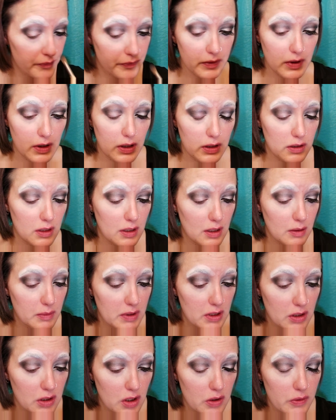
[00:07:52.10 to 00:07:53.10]
And then I'm going
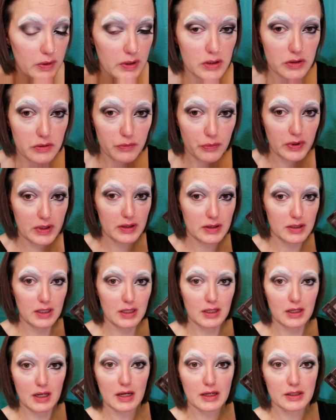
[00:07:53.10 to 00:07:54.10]
to go in with the
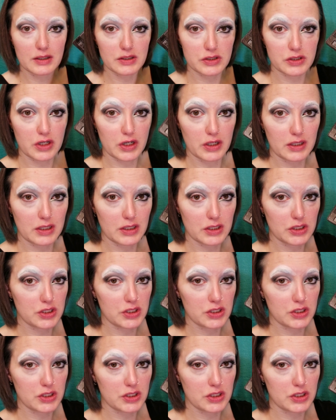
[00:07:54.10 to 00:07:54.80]
next darkest